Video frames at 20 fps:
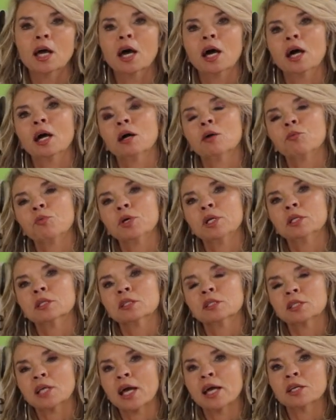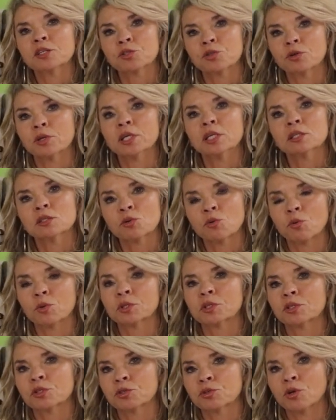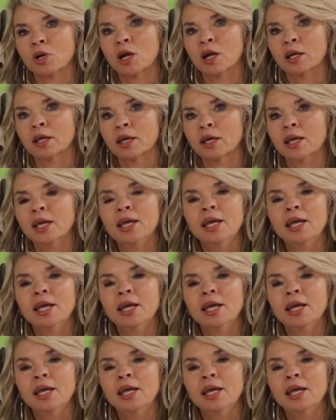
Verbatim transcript: uh, when disaster is going to strike.